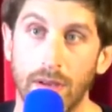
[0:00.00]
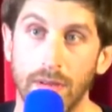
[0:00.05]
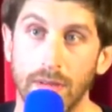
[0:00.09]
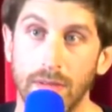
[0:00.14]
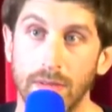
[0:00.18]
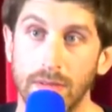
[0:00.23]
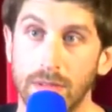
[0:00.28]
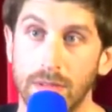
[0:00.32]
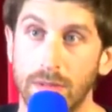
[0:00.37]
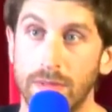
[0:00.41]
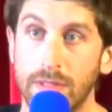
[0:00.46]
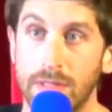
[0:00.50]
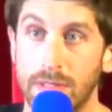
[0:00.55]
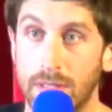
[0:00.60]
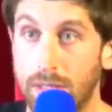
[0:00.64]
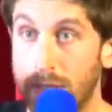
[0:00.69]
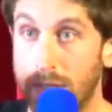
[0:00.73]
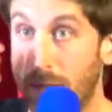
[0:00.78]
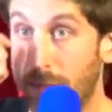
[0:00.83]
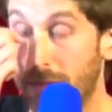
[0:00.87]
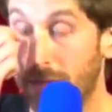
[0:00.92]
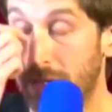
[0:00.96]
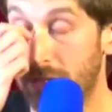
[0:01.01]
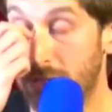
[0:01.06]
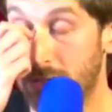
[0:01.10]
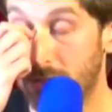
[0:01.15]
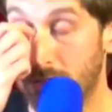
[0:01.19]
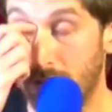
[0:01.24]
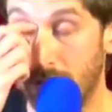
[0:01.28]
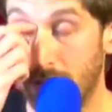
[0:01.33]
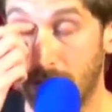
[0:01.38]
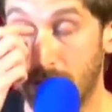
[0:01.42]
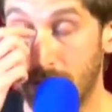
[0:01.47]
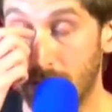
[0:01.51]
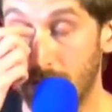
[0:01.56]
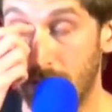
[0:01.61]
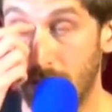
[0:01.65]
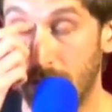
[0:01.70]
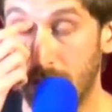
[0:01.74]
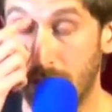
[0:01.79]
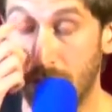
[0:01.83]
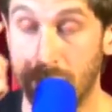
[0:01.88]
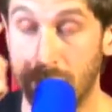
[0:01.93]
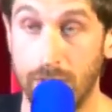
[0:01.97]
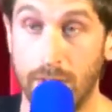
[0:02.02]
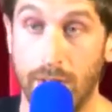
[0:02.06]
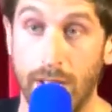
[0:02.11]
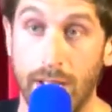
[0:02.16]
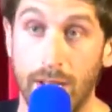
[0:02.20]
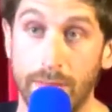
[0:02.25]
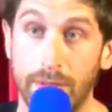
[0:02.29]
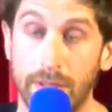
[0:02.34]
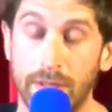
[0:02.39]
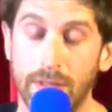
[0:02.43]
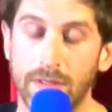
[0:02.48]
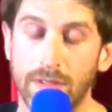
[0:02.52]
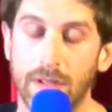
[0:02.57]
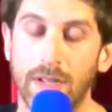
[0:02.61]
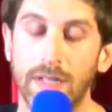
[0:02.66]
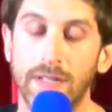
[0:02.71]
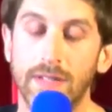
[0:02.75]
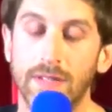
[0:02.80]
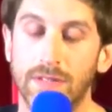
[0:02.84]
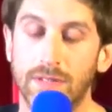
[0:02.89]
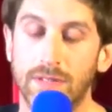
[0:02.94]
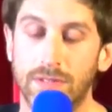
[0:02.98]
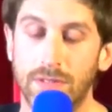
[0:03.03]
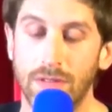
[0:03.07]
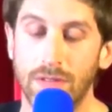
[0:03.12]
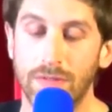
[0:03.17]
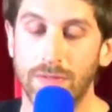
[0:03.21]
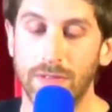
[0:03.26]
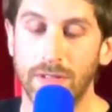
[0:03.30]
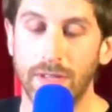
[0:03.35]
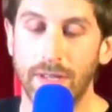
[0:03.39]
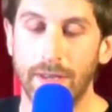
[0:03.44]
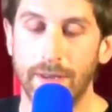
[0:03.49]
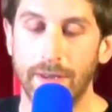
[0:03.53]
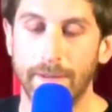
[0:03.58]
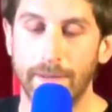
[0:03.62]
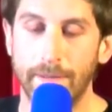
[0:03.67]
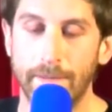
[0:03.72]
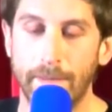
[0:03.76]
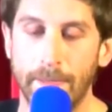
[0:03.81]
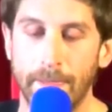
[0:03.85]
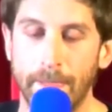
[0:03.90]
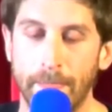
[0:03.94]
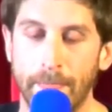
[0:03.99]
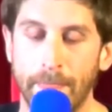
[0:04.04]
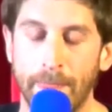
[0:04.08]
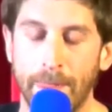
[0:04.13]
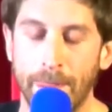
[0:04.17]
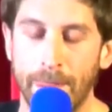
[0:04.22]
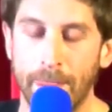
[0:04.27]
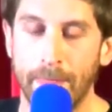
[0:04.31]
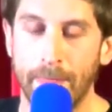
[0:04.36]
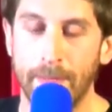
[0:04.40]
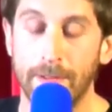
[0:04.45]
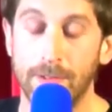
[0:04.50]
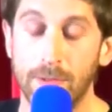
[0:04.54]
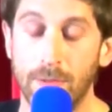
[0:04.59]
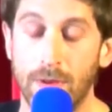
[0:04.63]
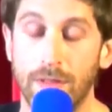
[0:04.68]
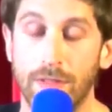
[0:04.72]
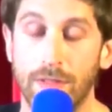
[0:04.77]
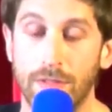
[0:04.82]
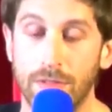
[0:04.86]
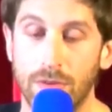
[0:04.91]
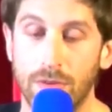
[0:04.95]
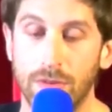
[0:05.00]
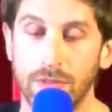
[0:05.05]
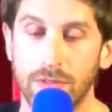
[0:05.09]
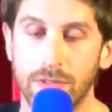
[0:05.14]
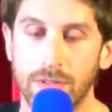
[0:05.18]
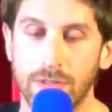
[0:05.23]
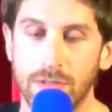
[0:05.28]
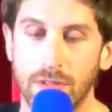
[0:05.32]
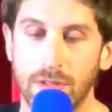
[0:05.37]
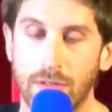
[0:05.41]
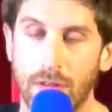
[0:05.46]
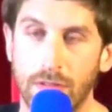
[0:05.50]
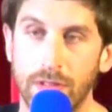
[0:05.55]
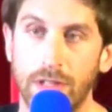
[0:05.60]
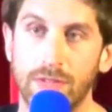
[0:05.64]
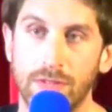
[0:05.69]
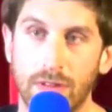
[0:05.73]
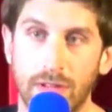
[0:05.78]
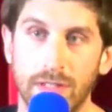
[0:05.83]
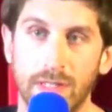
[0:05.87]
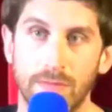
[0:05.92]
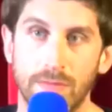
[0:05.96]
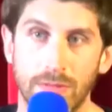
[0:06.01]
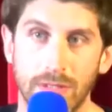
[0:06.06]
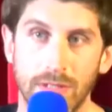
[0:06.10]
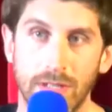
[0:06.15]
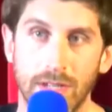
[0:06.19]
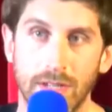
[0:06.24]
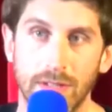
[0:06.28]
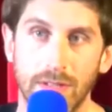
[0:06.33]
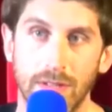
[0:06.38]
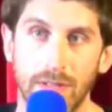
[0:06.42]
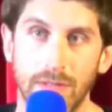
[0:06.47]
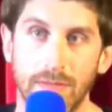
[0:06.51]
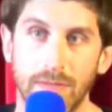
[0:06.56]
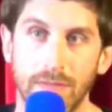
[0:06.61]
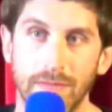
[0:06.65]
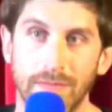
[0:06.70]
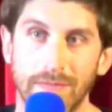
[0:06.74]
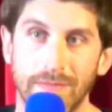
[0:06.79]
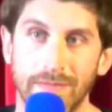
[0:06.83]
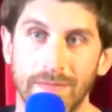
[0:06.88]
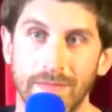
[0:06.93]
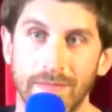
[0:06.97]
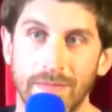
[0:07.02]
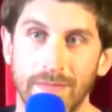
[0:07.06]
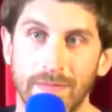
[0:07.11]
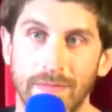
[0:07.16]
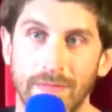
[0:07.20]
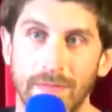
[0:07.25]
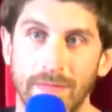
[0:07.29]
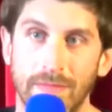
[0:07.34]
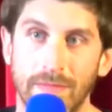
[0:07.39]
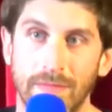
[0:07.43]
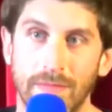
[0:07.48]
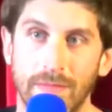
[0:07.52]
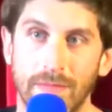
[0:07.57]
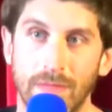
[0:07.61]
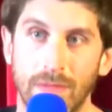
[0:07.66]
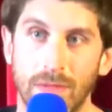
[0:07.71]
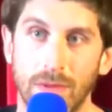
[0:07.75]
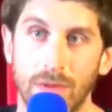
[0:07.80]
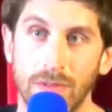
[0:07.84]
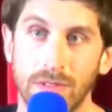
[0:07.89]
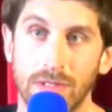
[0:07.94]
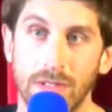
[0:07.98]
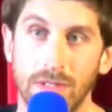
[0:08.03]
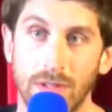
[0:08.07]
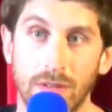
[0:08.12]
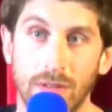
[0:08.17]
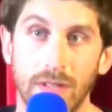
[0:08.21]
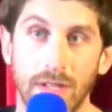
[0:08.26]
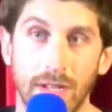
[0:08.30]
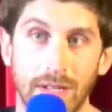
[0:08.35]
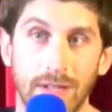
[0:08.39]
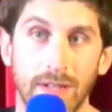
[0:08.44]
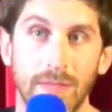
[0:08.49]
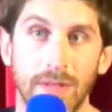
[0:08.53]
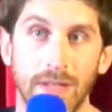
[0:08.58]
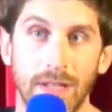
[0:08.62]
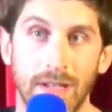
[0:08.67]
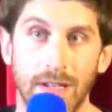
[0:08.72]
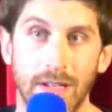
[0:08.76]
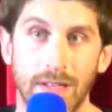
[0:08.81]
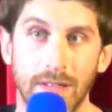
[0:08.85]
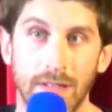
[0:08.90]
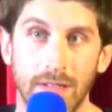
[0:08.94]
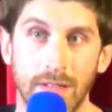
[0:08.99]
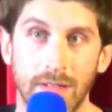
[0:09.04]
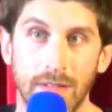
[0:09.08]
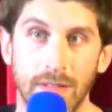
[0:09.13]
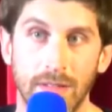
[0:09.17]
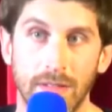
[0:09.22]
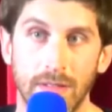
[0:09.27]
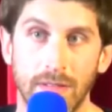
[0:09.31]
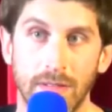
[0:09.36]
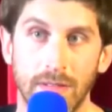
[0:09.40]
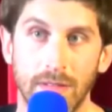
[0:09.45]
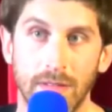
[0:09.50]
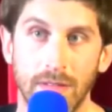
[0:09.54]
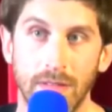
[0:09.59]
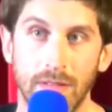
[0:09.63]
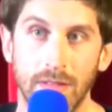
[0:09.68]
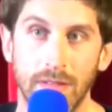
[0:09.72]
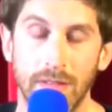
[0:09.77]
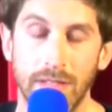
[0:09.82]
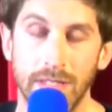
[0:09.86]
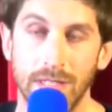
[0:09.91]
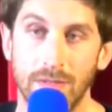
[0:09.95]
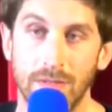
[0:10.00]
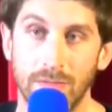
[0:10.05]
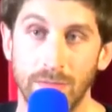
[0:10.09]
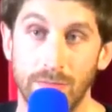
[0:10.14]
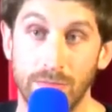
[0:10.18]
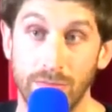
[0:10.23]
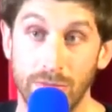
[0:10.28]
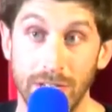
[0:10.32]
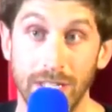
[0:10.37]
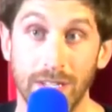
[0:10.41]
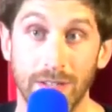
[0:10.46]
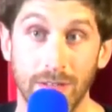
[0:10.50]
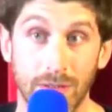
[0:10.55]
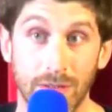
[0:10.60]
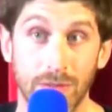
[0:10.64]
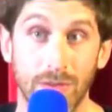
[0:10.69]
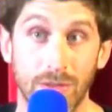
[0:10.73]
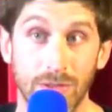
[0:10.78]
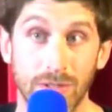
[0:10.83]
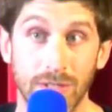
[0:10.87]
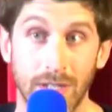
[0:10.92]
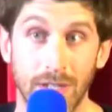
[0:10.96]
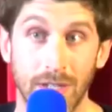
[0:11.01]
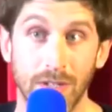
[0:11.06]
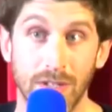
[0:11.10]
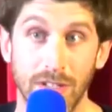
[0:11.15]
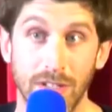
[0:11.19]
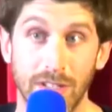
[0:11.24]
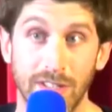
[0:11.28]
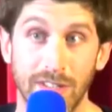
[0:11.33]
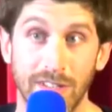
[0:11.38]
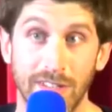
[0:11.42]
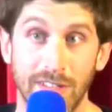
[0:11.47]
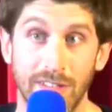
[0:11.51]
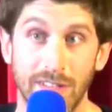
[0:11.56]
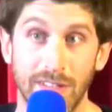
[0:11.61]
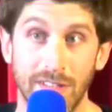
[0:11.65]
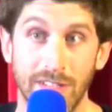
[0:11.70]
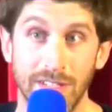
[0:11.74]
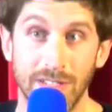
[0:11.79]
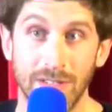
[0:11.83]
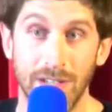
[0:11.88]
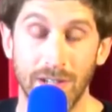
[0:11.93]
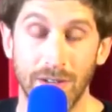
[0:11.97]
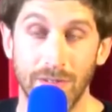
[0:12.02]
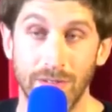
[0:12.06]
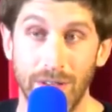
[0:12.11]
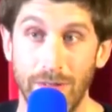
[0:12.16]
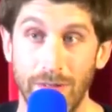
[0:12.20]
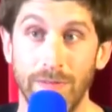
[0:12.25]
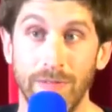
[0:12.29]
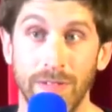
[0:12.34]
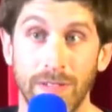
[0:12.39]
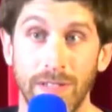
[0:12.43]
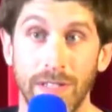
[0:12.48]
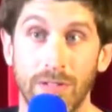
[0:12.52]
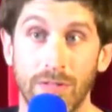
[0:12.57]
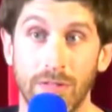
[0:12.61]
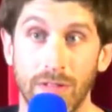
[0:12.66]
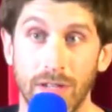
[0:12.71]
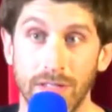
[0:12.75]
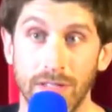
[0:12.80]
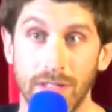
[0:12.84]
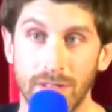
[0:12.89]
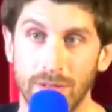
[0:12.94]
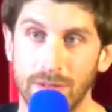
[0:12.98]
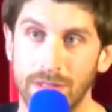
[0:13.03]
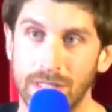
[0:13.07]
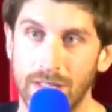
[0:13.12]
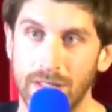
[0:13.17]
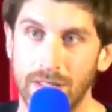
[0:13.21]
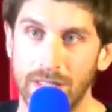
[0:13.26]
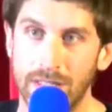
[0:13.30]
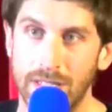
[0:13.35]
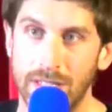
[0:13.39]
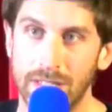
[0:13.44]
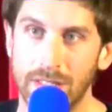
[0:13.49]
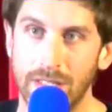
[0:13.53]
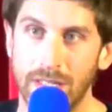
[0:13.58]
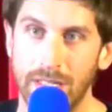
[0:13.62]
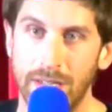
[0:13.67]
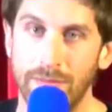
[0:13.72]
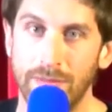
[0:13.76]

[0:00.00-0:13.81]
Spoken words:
So it's a real habit. And don't forget as well, thoughts are only trying to protect you. Thoughts are not the enemy either. These are brilliant thoughts, actually. These are infinitely creative. I was saying this yesterday.